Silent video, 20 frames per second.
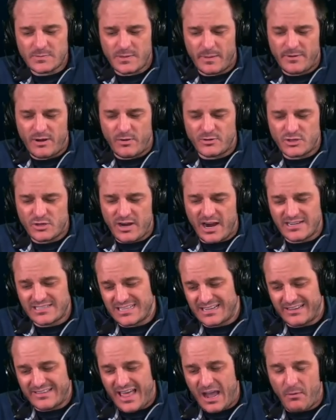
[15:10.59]
But let me know what you guys
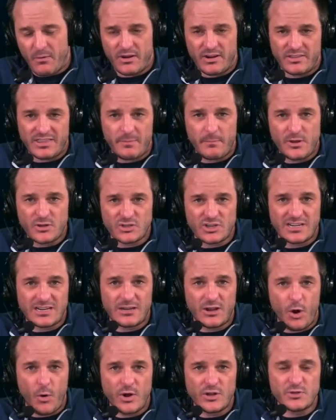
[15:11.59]
think on that one. You think Michigan
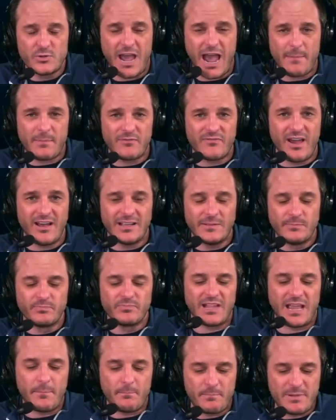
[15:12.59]
can go into Happy Valley
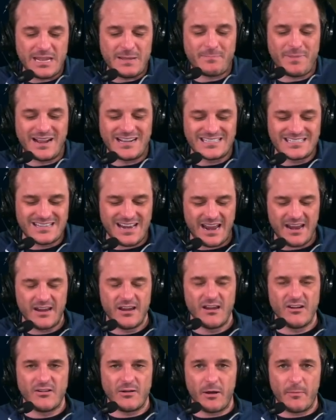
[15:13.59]
and beat Penn State?
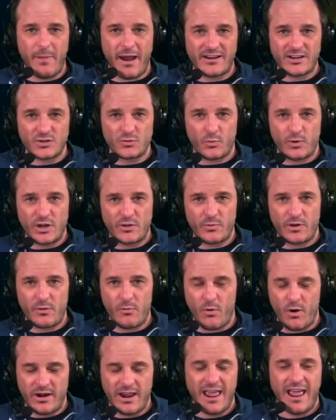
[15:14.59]
Remember back to
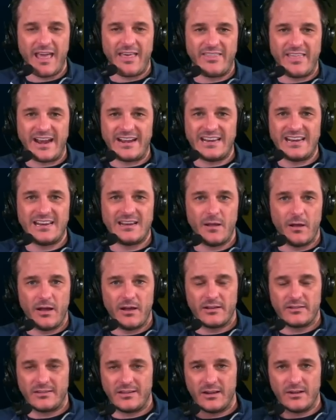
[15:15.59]
2021. They need
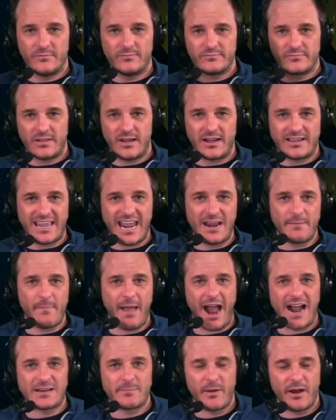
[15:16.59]
Cade
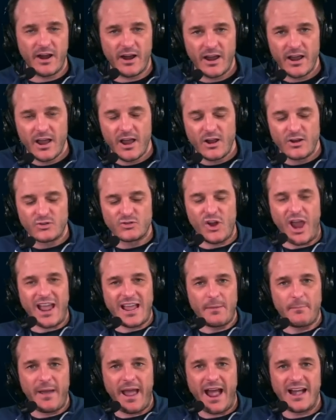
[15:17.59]
McNamara
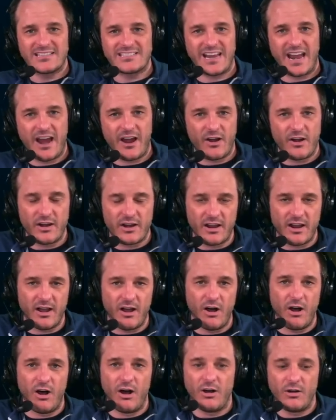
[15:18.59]
dragging past Eric
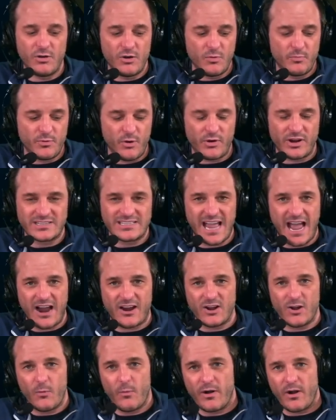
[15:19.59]
Gall, who broke a
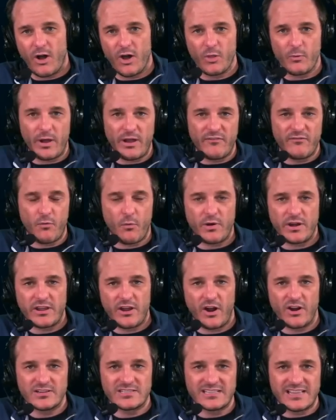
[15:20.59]
tackle and went all the way 40
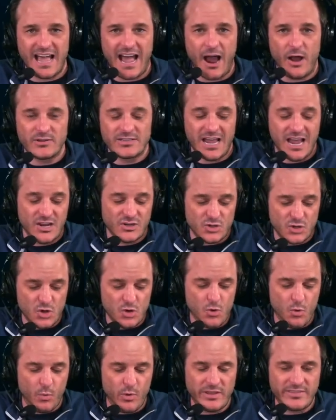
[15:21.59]
yards to the house
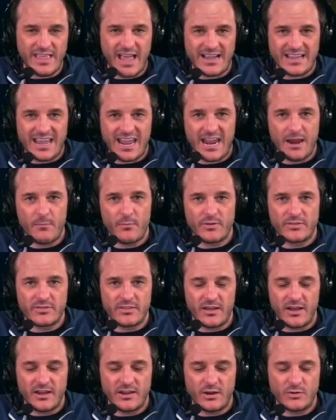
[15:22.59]
to win that game with
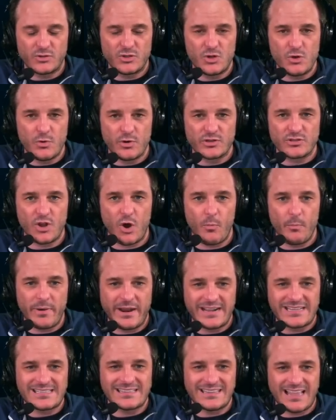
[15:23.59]
two or so
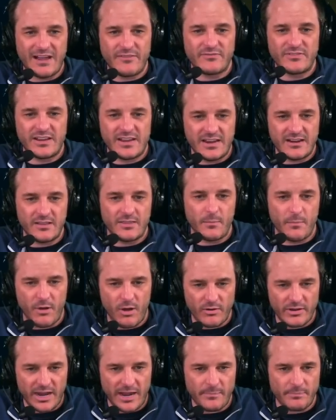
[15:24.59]
minutes left in the
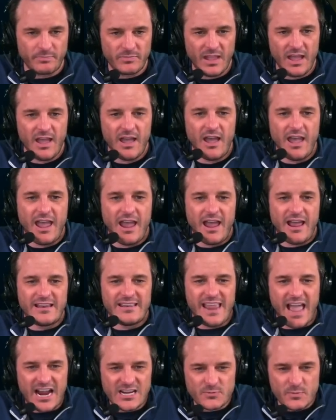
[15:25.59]
ballgame.
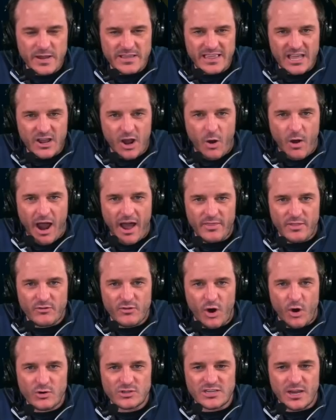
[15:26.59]
Next week, they go on the
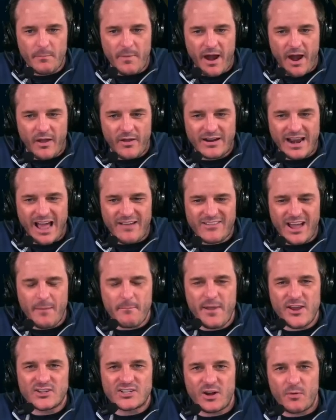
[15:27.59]
road to Maryland. I've got
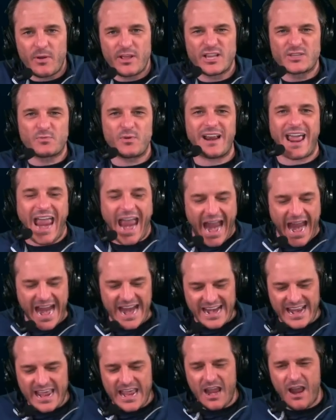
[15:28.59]
Michigan win this one
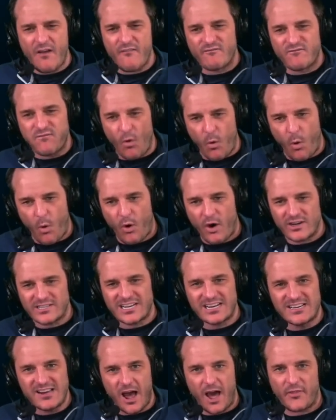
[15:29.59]

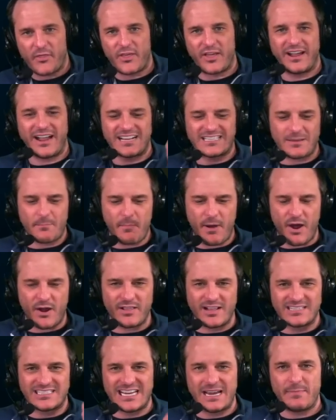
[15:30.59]
84-0 against a
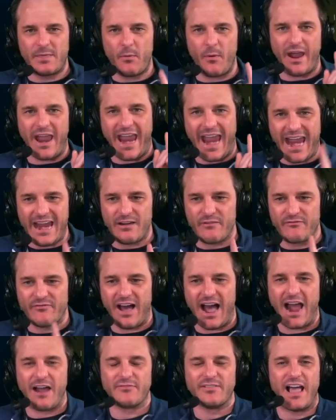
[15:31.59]
Maryland team that went
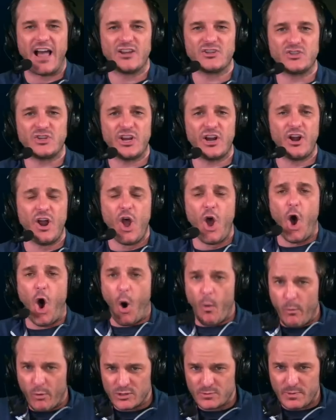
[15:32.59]
8-5 last year,
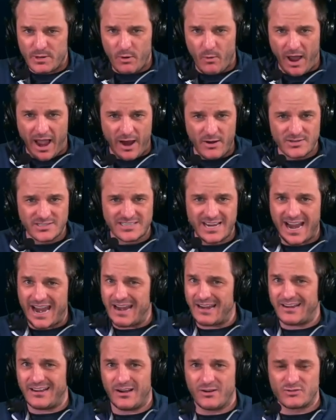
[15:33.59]
almost beat Ohio
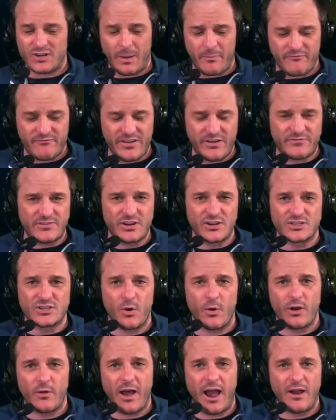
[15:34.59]
State, dropped 50 or
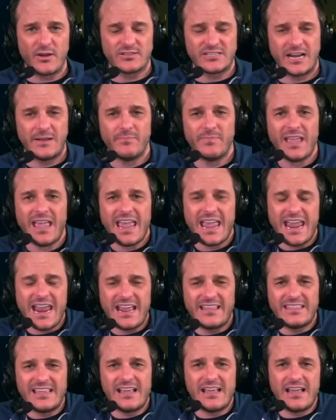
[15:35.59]
so on Ohio State
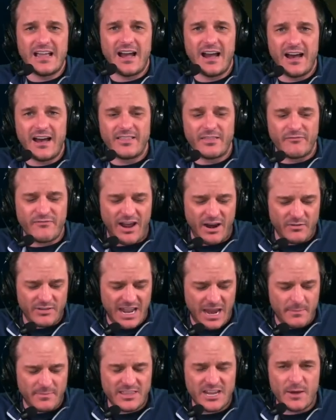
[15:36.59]
in the final
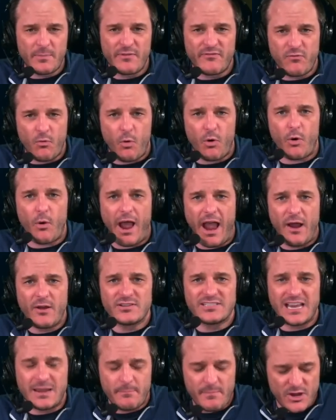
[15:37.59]
game of the year before Ohio
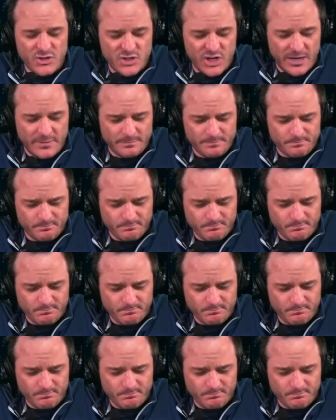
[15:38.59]
State Michigan.